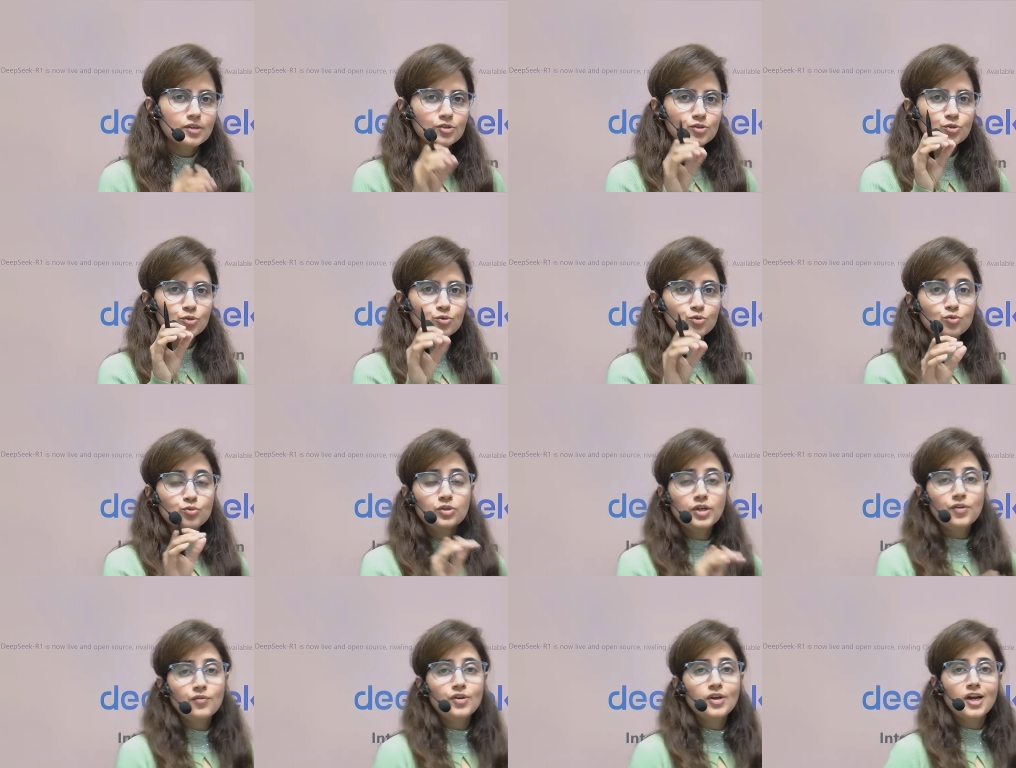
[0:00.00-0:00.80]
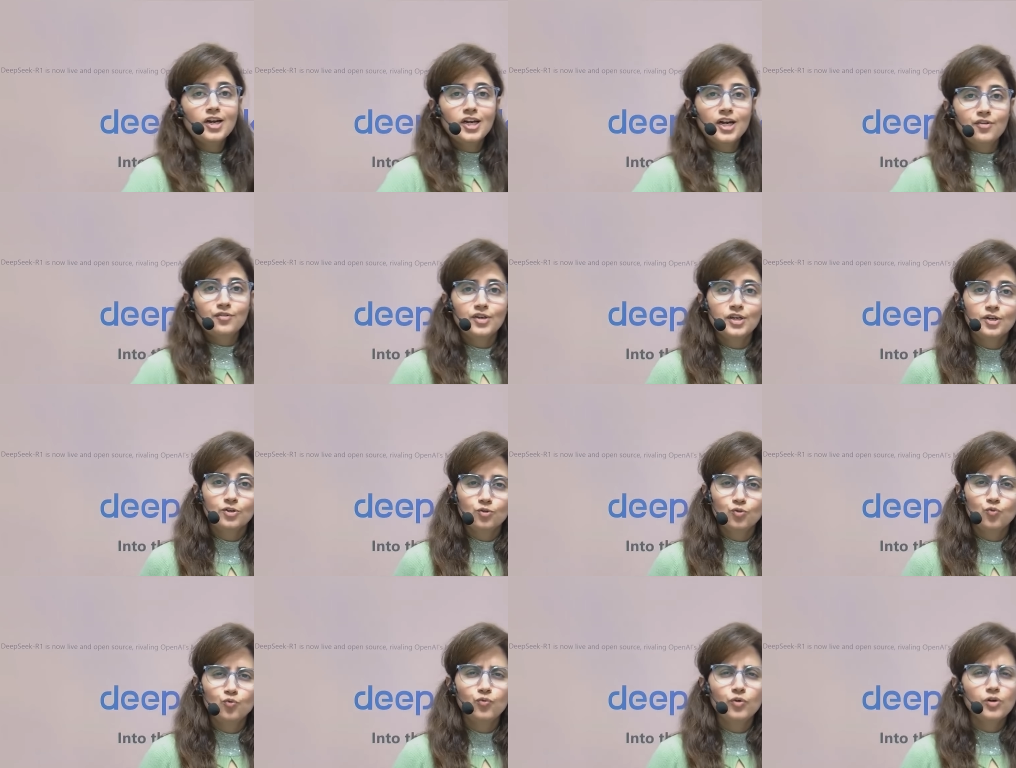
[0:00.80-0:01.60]
So today we are diving
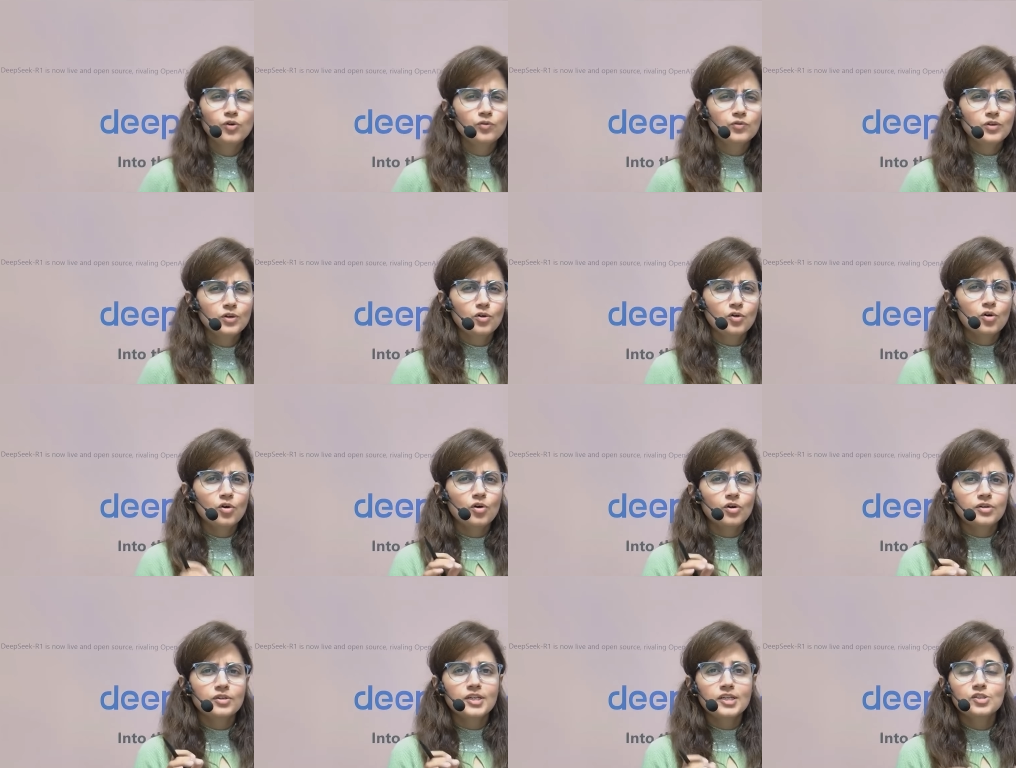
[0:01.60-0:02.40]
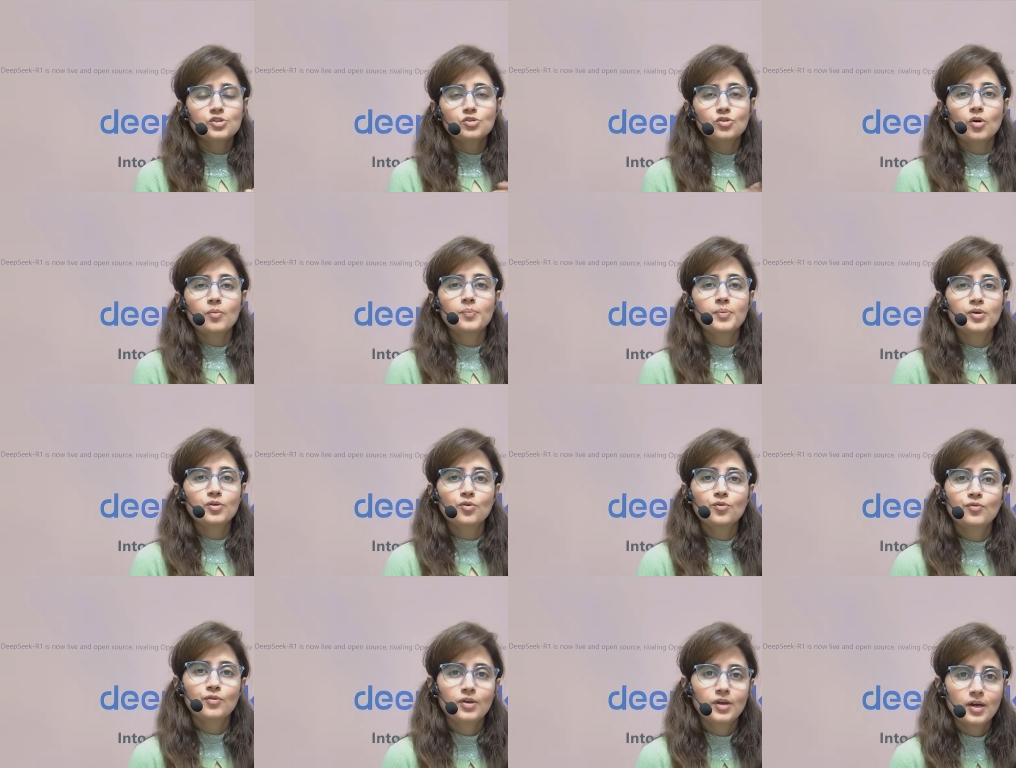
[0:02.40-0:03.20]
into one of the hottest
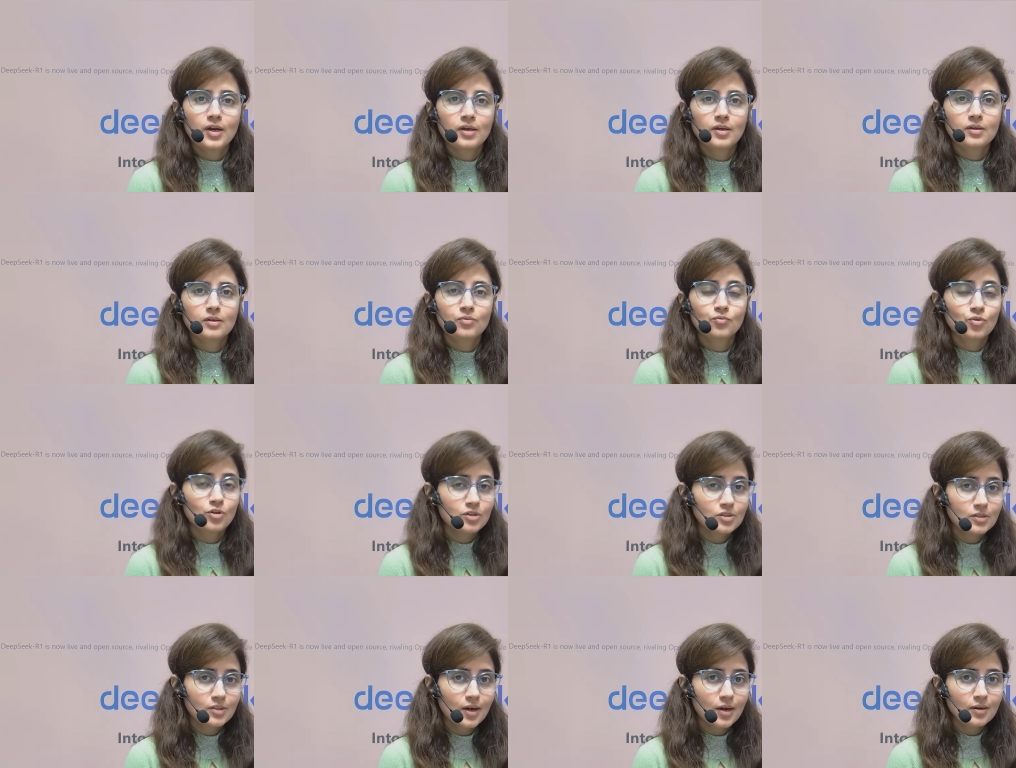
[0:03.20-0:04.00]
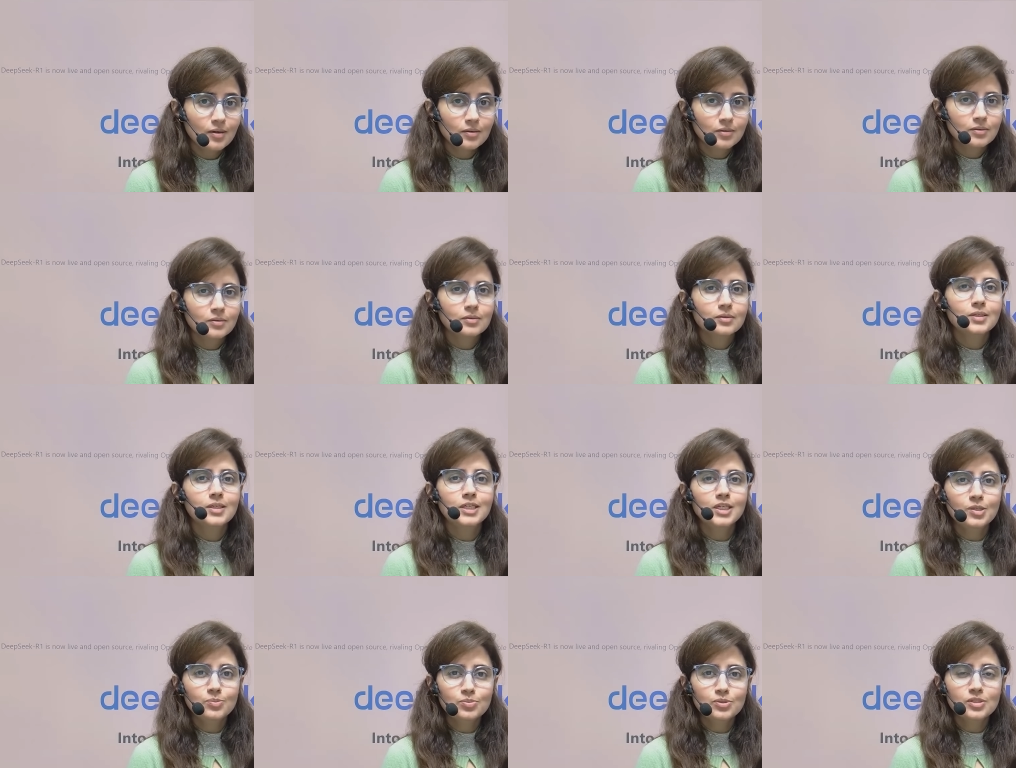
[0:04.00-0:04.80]
topic of A I. What is that?
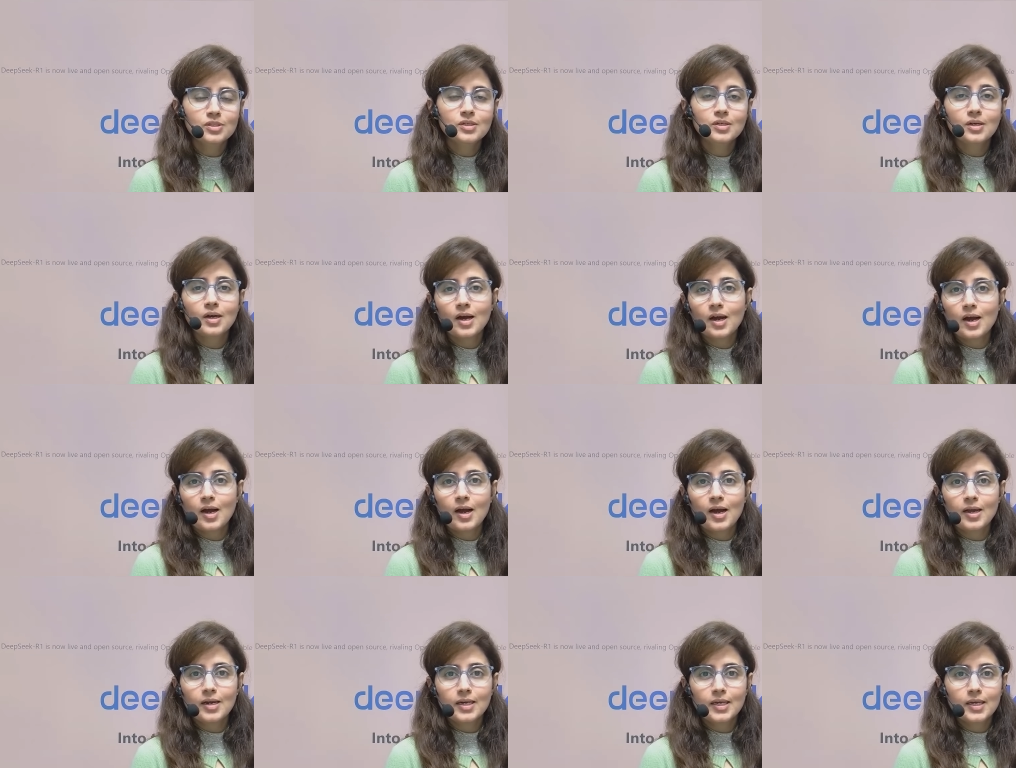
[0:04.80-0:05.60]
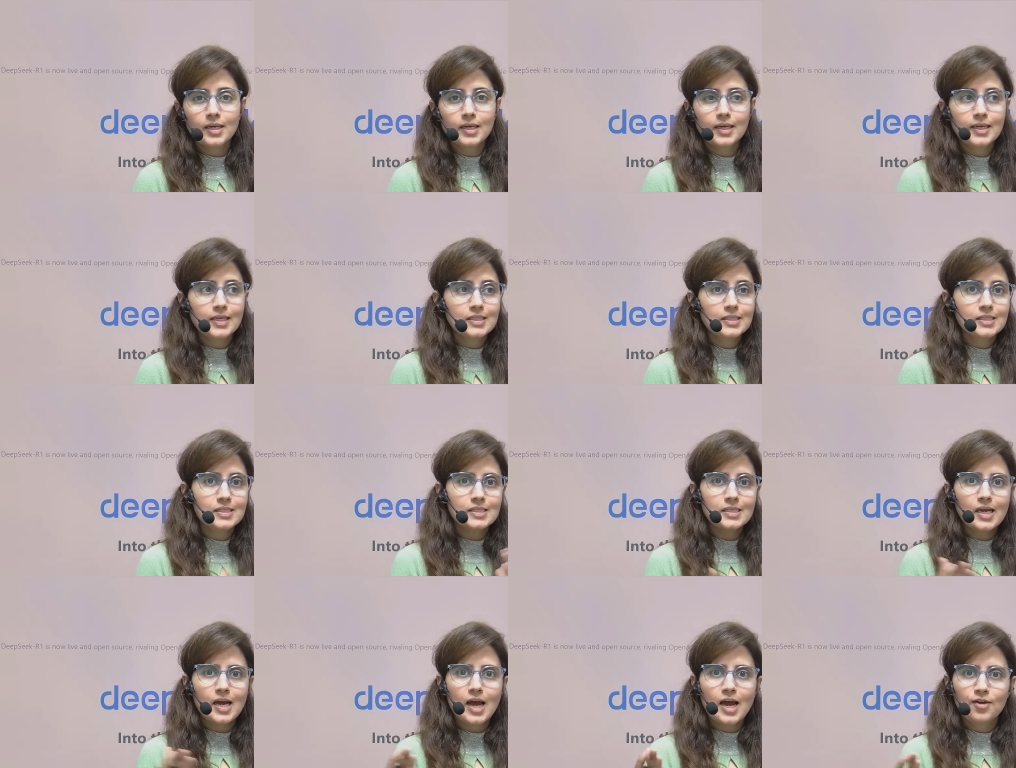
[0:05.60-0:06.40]
DeepSeek and
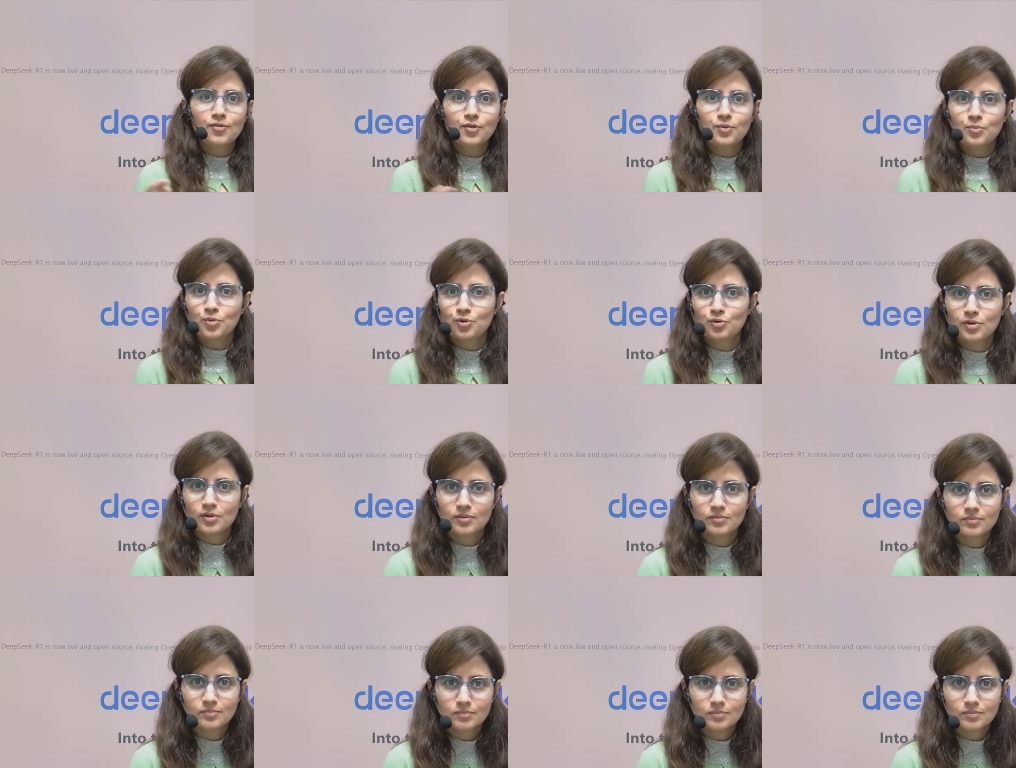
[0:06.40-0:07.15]
its R one model.